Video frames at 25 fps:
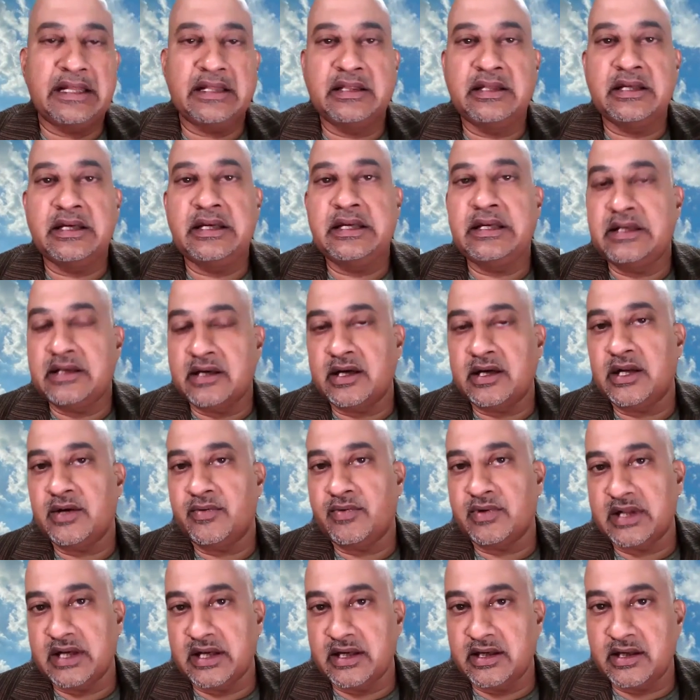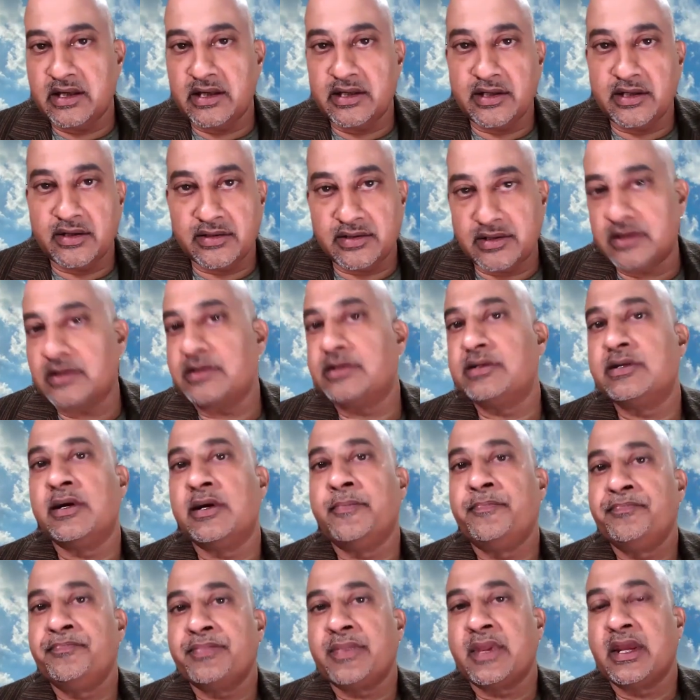1930 for the Indian
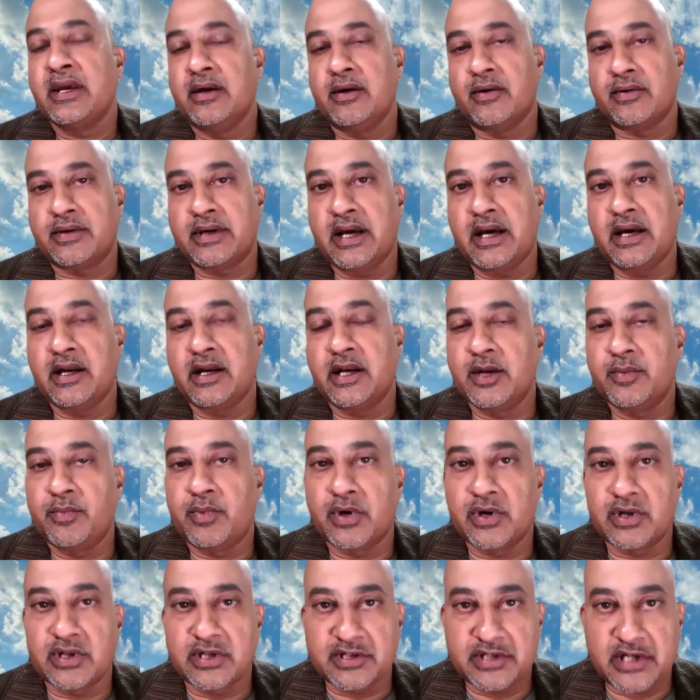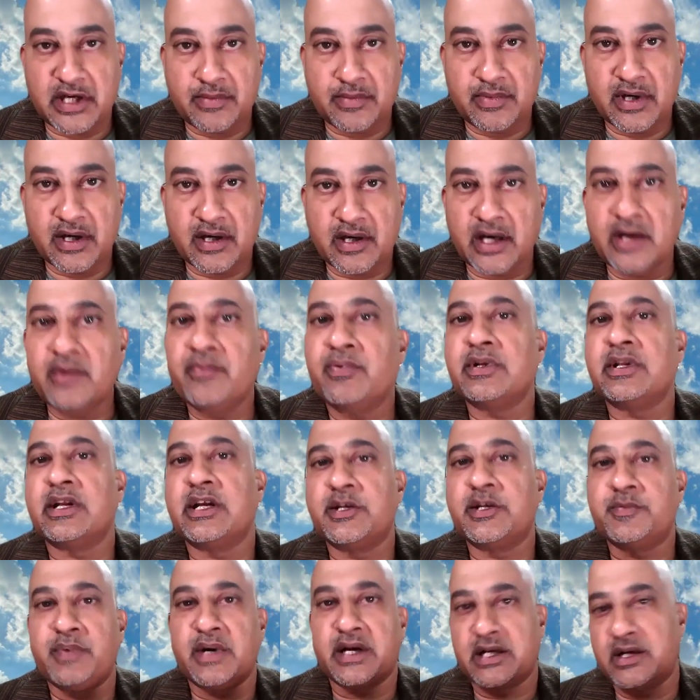users, okay, and report to the cybercrime.
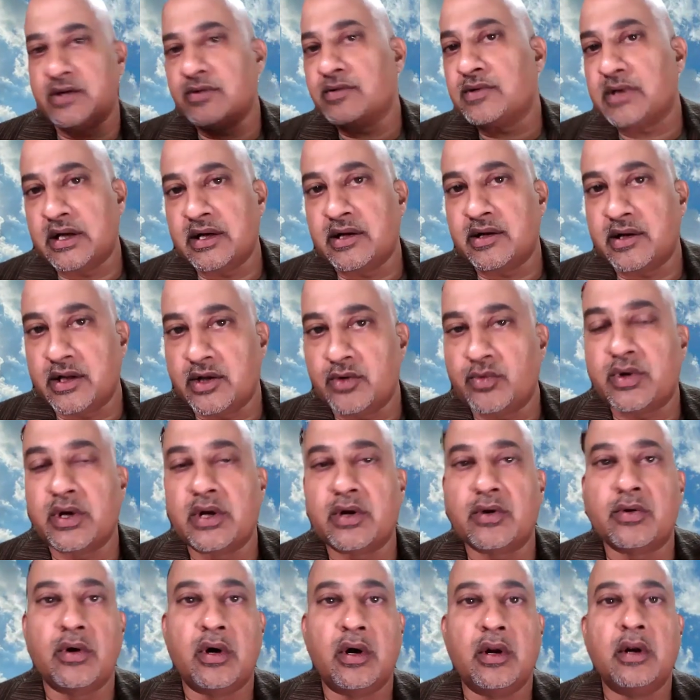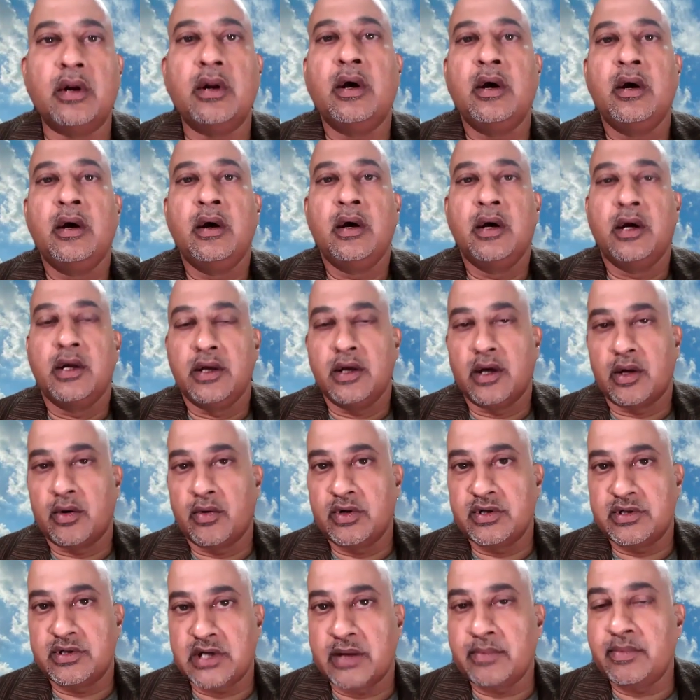For the respective country, you can call
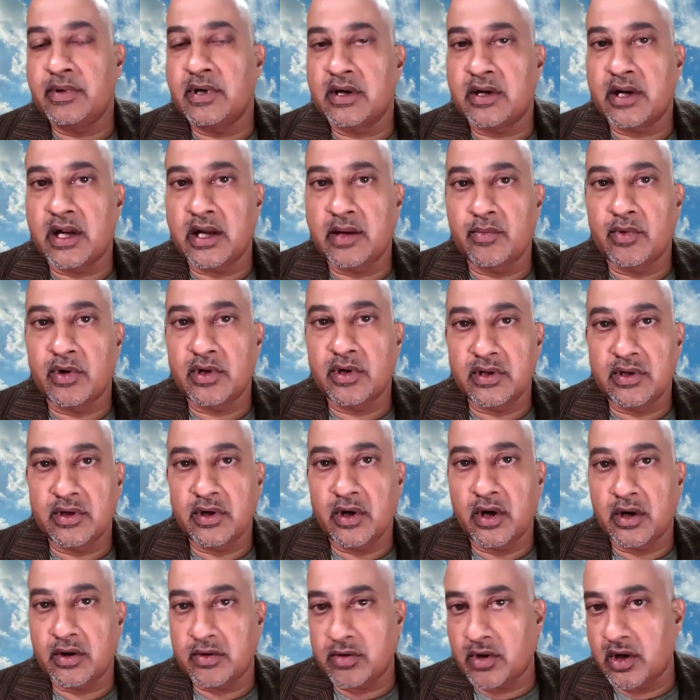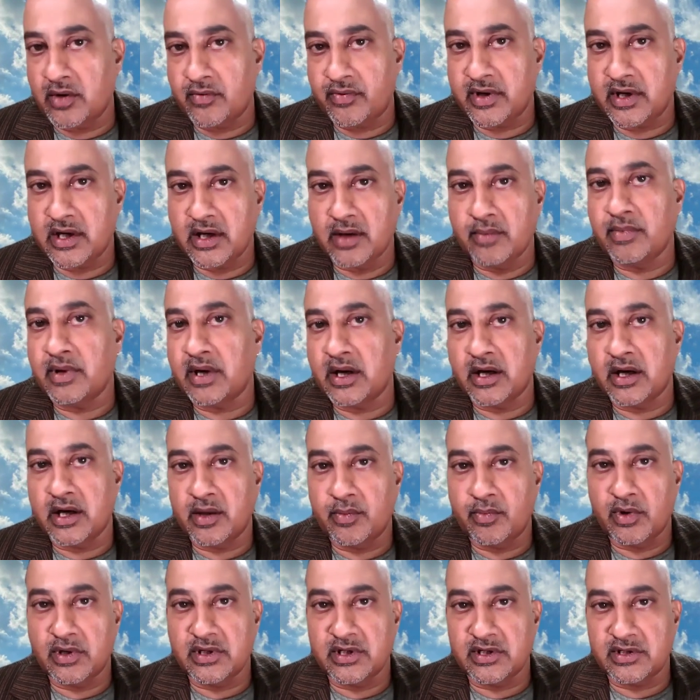your own cybercrime on your toll-free number
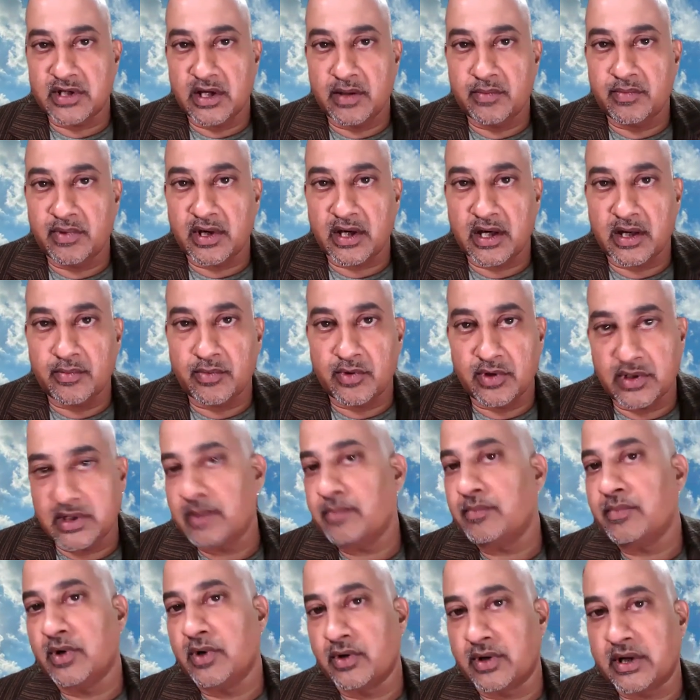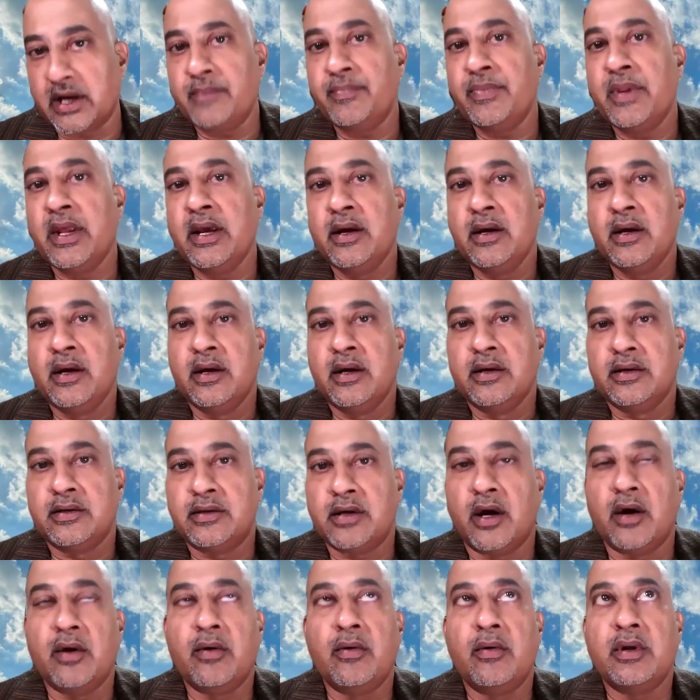and report the cybercrime to them. Okay,
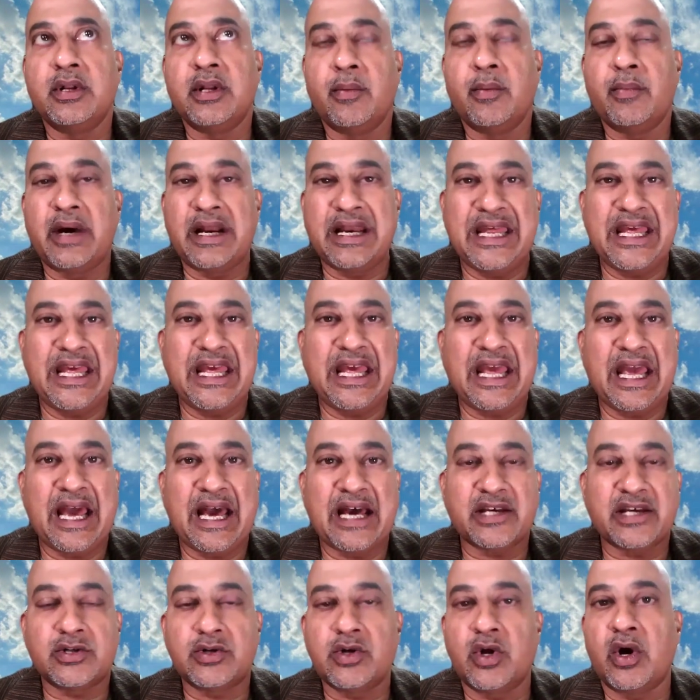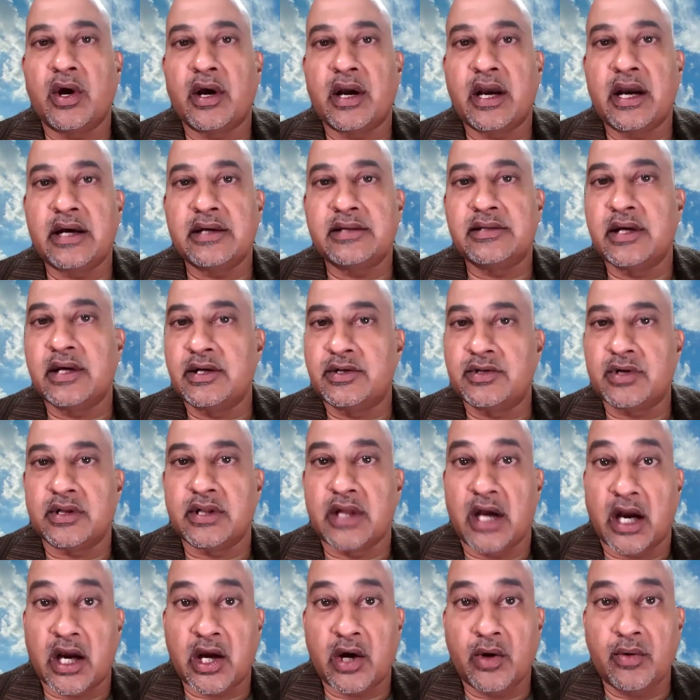so the money, as long as
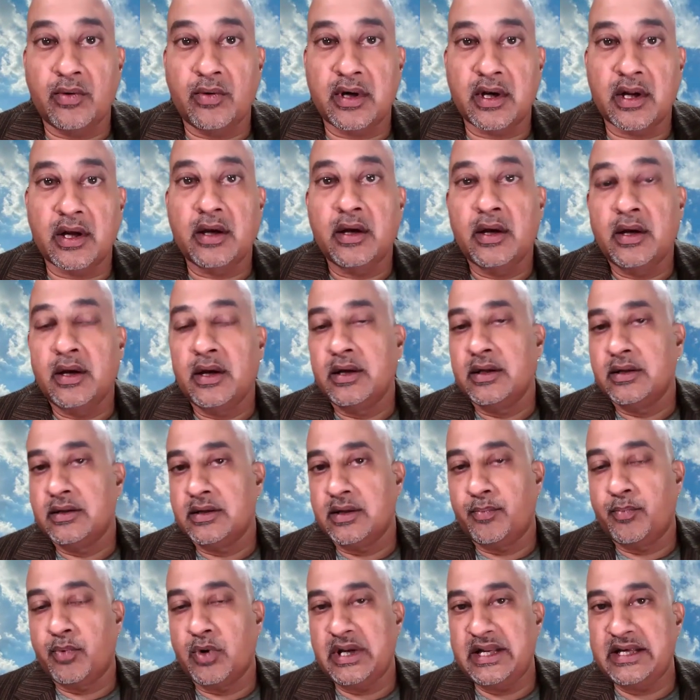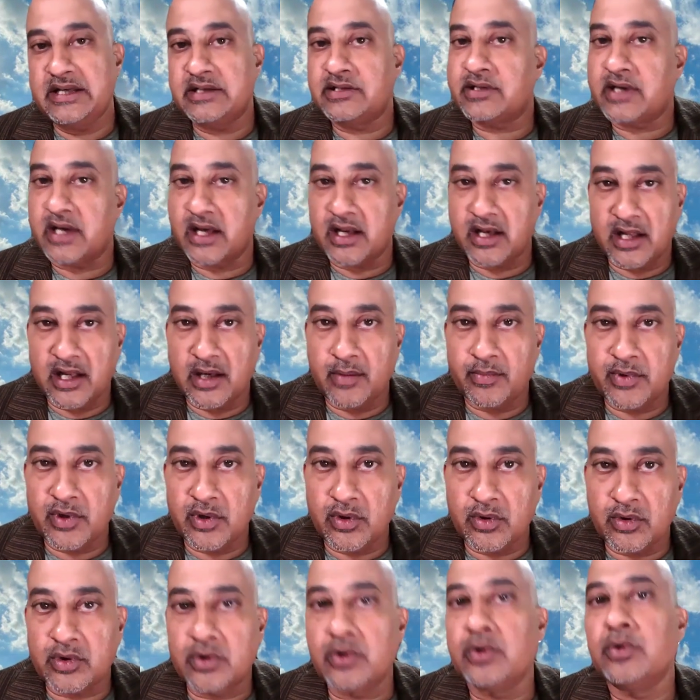it's on the account, the police can
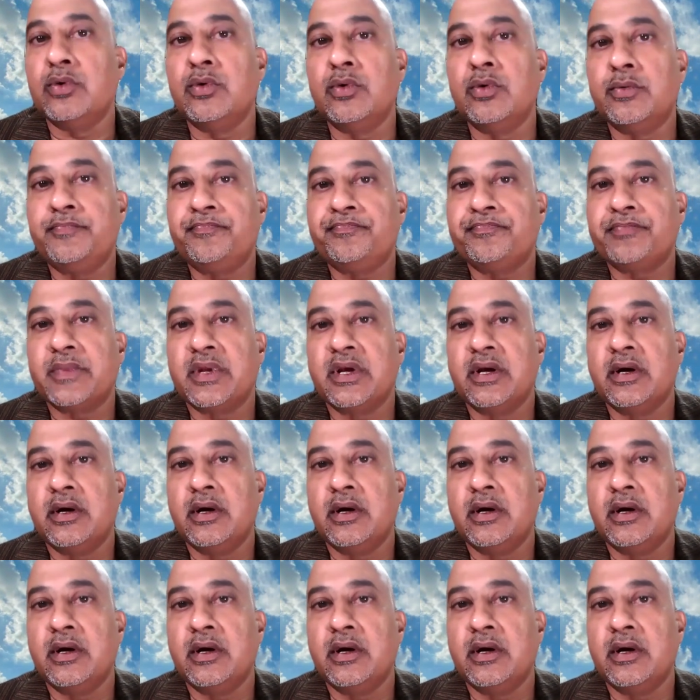help you to,